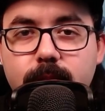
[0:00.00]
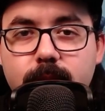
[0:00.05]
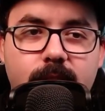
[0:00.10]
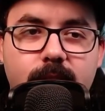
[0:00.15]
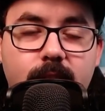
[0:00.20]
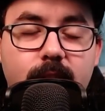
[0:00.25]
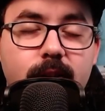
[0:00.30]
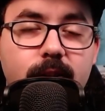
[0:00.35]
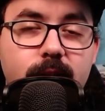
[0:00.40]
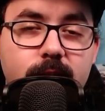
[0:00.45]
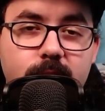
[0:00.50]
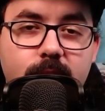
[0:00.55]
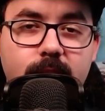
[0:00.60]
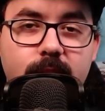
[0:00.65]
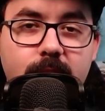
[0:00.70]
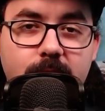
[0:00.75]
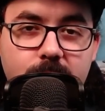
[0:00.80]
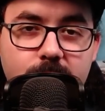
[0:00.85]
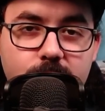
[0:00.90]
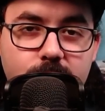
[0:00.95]
Now it looks like
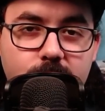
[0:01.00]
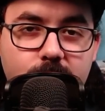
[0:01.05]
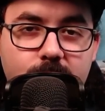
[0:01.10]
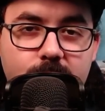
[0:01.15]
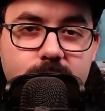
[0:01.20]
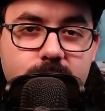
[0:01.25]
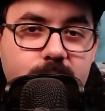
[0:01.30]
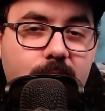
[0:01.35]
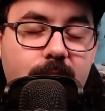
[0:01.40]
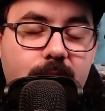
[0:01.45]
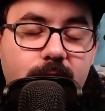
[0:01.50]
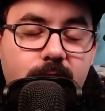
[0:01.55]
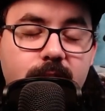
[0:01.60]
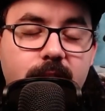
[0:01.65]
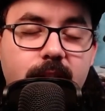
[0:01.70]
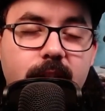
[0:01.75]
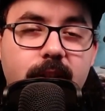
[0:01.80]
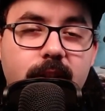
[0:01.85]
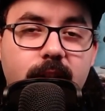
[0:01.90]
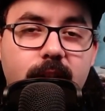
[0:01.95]
Leo has
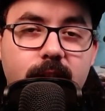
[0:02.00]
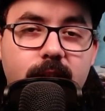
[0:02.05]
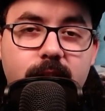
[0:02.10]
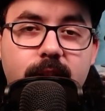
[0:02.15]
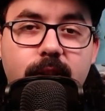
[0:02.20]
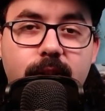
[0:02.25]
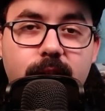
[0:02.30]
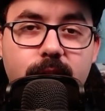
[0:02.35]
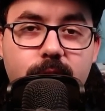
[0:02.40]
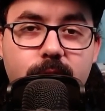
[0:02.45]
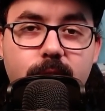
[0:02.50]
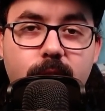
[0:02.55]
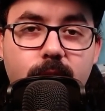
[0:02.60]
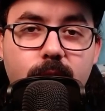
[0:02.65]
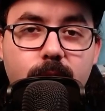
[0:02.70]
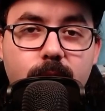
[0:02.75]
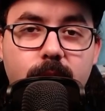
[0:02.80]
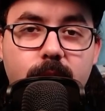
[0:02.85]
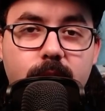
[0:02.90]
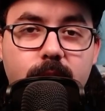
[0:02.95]
everything under
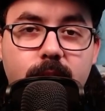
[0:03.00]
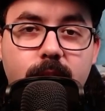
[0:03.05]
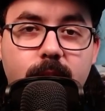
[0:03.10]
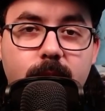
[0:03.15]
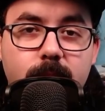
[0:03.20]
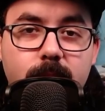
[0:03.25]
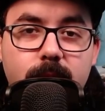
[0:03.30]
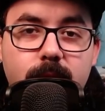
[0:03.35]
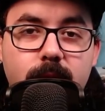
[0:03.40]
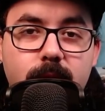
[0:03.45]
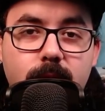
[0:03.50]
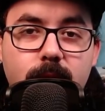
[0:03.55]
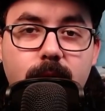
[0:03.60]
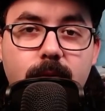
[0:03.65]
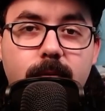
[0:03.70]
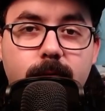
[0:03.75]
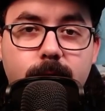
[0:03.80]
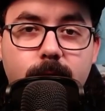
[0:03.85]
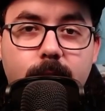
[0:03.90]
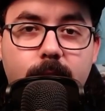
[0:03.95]
control when it comes to
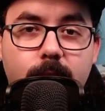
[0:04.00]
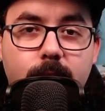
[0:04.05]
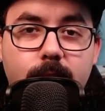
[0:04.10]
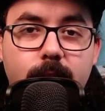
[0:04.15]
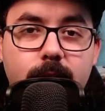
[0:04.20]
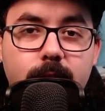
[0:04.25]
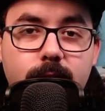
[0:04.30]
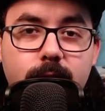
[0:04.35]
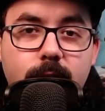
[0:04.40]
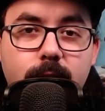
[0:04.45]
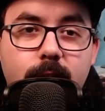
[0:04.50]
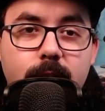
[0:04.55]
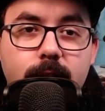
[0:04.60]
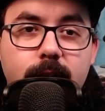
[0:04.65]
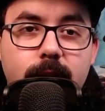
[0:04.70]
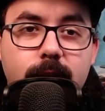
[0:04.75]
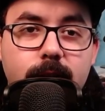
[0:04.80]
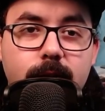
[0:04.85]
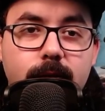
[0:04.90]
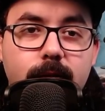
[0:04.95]
Fred trying
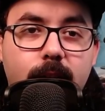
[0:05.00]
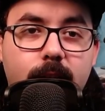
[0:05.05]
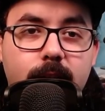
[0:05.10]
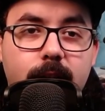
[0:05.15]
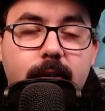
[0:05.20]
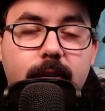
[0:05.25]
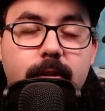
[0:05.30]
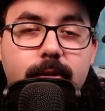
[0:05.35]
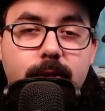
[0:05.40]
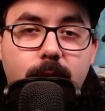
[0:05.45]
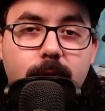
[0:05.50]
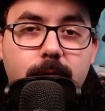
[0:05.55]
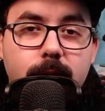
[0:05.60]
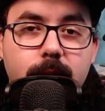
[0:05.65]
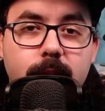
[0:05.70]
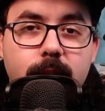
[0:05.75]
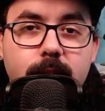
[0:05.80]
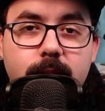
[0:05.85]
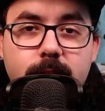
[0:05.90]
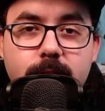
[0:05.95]
to like assault
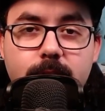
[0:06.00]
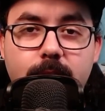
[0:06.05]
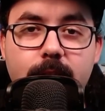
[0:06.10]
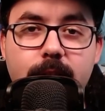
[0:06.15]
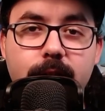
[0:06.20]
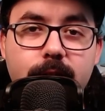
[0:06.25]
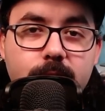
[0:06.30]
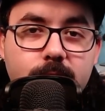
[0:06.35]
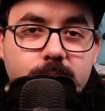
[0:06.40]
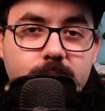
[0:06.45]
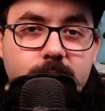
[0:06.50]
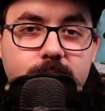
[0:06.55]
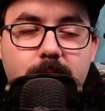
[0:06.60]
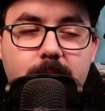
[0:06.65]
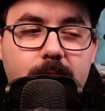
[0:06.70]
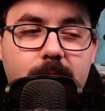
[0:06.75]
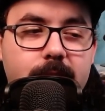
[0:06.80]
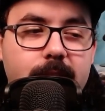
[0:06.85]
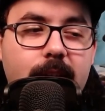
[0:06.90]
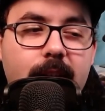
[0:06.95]
his area,
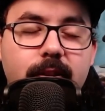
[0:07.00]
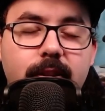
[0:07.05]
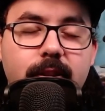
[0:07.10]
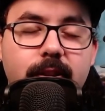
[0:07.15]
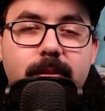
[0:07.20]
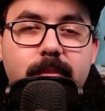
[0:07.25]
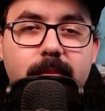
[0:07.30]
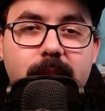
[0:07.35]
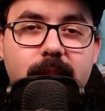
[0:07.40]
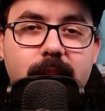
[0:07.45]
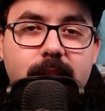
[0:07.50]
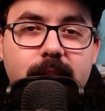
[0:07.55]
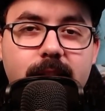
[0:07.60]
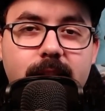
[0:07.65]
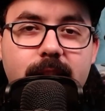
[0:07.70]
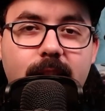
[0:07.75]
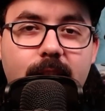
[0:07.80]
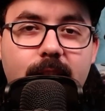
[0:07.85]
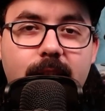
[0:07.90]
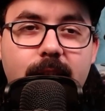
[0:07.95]
but that only means
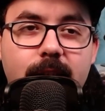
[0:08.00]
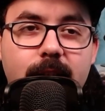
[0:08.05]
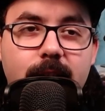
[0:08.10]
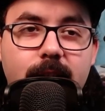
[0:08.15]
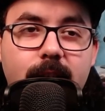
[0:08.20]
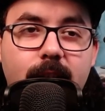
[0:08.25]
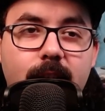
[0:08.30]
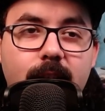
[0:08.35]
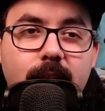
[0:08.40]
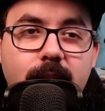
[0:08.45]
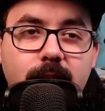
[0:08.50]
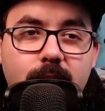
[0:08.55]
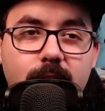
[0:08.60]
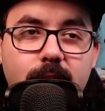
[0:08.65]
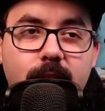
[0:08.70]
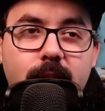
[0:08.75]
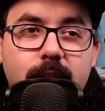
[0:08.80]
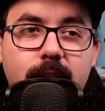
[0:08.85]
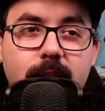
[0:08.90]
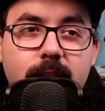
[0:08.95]
that as
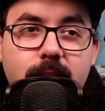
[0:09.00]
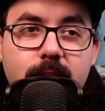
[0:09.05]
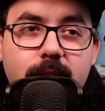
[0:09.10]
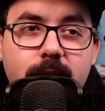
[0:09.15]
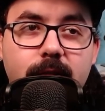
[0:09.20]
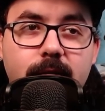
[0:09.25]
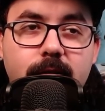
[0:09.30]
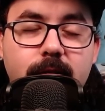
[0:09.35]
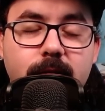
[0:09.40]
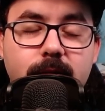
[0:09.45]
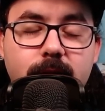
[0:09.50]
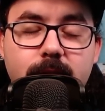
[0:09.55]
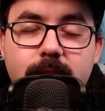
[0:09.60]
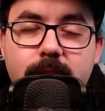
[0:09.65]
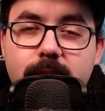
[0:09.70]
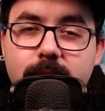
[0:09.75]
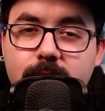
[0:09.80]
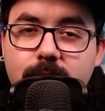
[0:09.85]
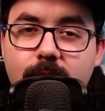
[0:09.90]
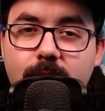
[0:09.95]
long as Leo
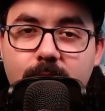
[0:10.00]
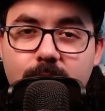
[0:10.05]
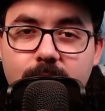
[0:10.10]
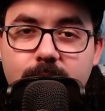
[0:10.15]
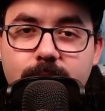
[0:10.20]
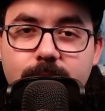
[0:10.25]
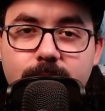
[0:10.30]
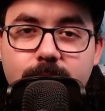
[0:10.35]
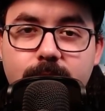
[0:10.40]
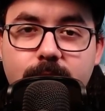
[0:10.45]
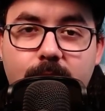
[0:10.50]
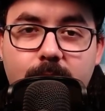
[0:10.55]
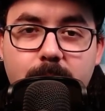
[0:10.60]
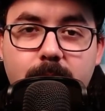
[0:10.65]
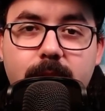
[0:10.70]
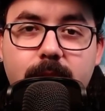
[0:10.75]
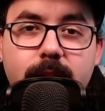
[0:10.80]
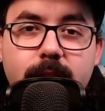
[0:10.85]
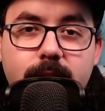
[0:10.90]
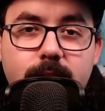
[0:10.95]
is alive, that
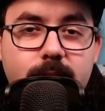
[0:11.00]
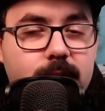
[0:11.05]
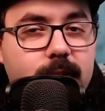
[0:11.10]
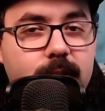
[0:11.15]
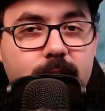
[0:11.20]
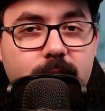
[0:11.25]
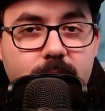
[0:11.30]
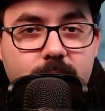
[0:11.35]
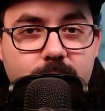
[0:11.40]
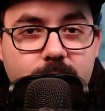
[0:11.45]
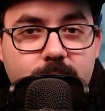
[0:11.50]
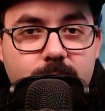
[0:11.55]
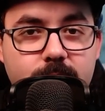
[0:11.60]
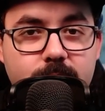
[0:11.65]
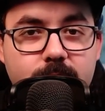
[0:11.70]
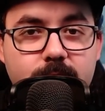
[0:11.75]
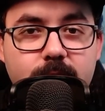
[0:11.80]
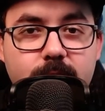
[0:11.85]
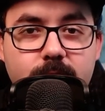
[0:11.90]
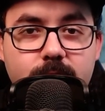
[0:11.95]
place is
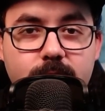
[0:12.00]
secured.